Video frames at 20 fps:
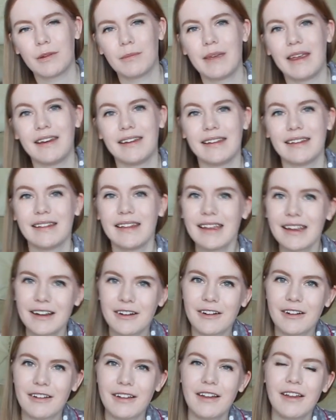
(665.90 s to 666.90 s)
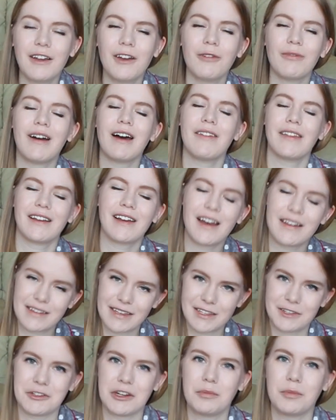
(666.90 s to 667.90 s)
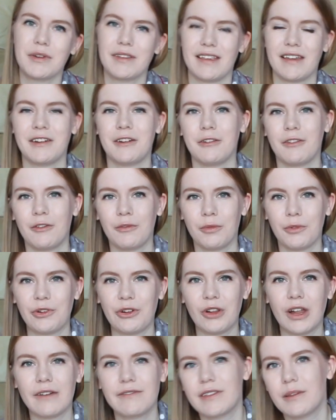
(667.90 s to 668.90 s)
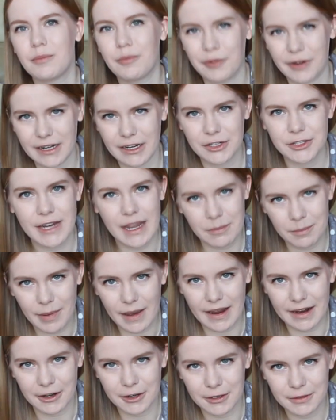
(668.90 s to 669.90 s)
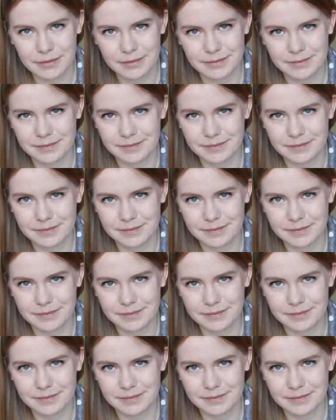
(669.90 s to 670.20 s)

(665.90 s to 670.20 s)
were made illegal while the Gaza Strip was under the rule of the British Empire.